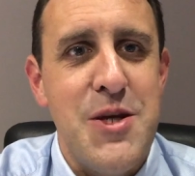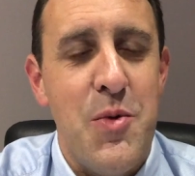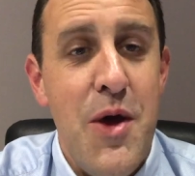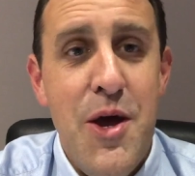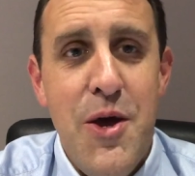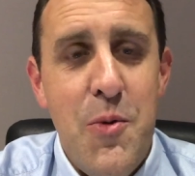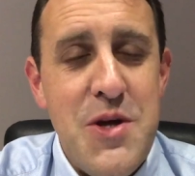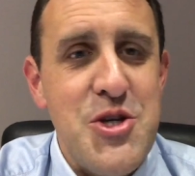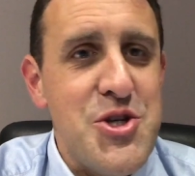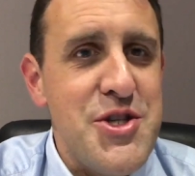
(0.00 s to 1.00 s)
and we
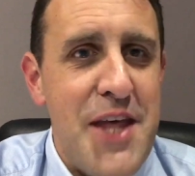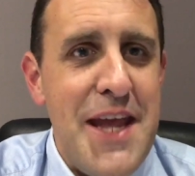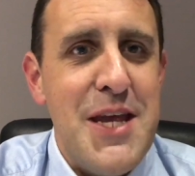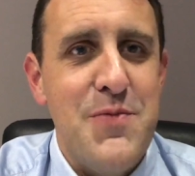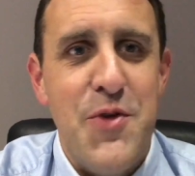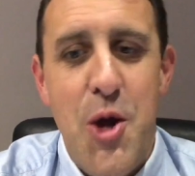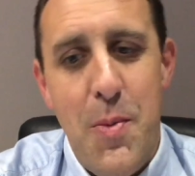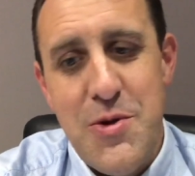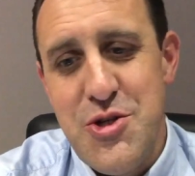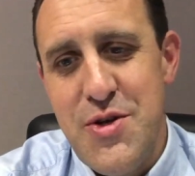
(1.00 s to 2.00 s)
just thank him for the
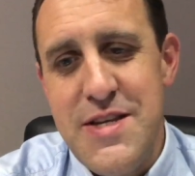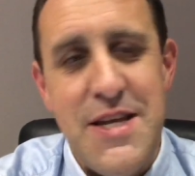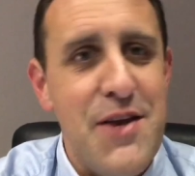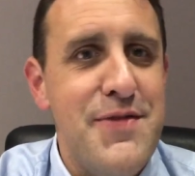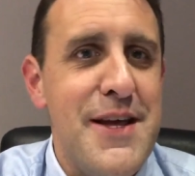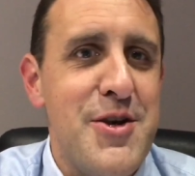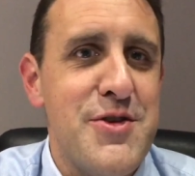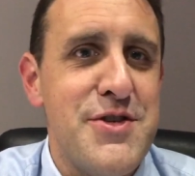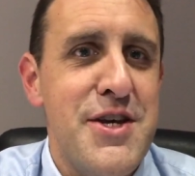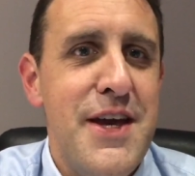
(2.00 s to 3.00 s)
opportunities that availed
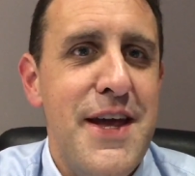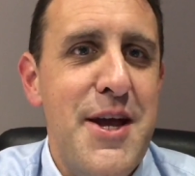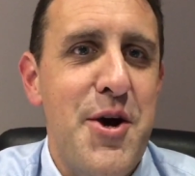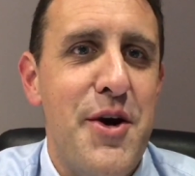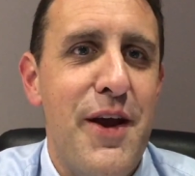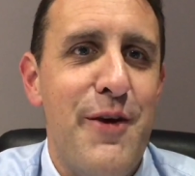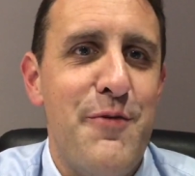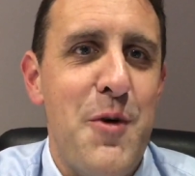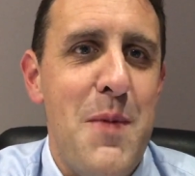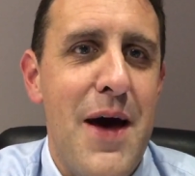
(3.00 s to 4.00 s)
us here in
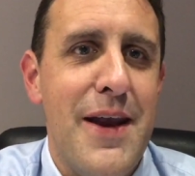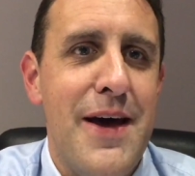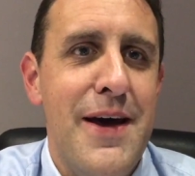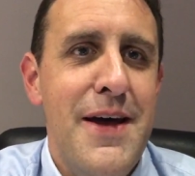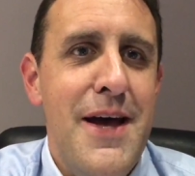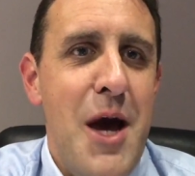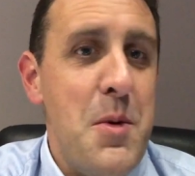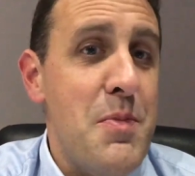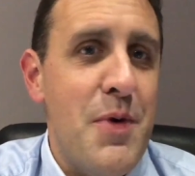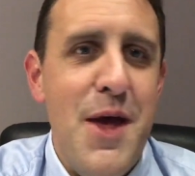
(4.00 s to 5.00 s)
Fermanagh. And
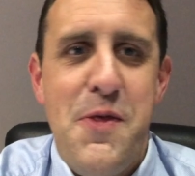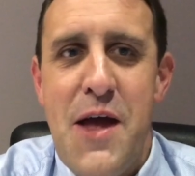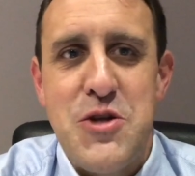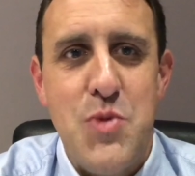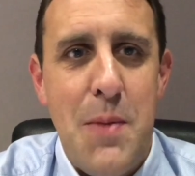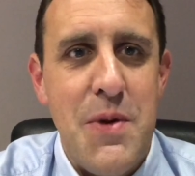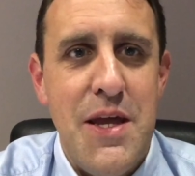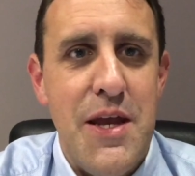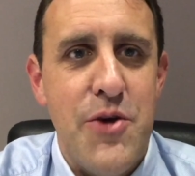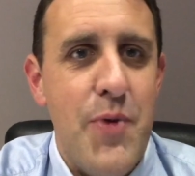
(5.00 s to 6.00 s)
we pray that that's
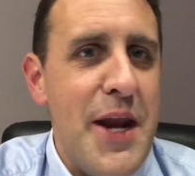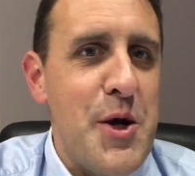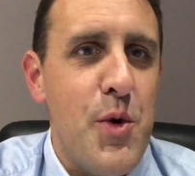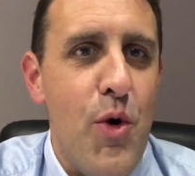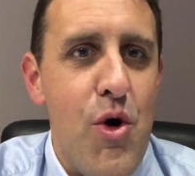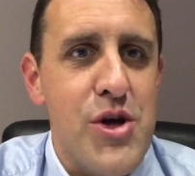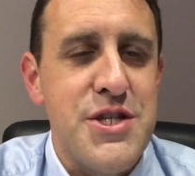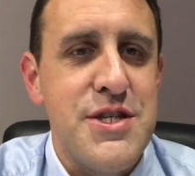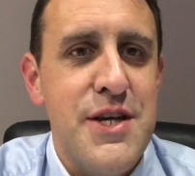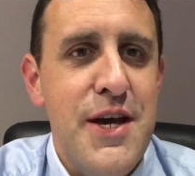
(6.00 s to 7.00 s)
replicated right
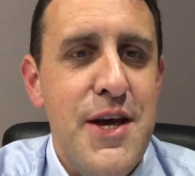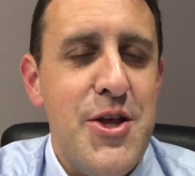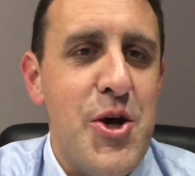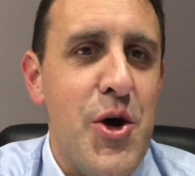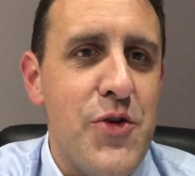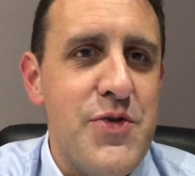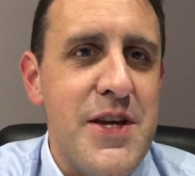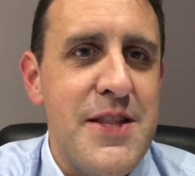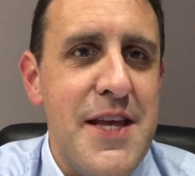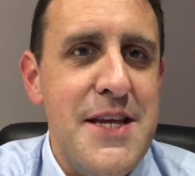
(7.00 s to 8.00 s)
across the country
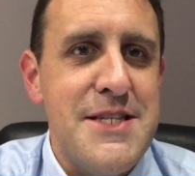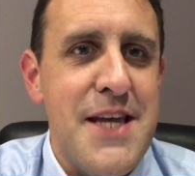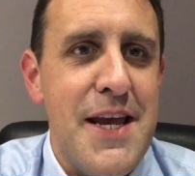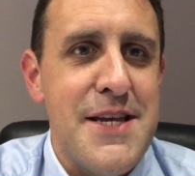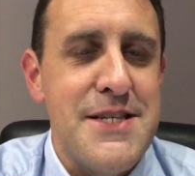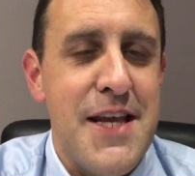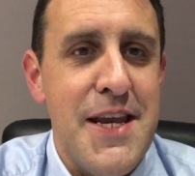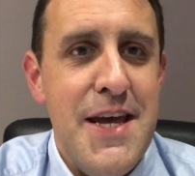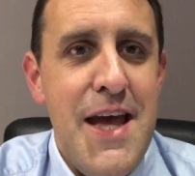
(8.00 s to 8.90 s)
in these days, that